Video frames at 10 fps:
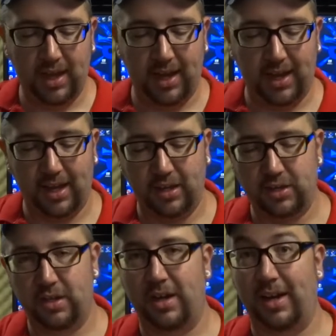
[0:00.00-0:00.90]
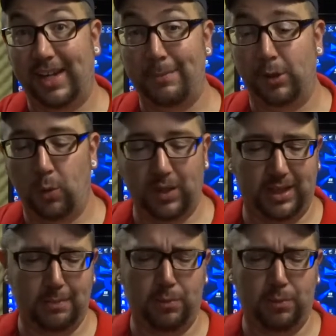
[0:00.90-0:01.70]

and a game to go with it,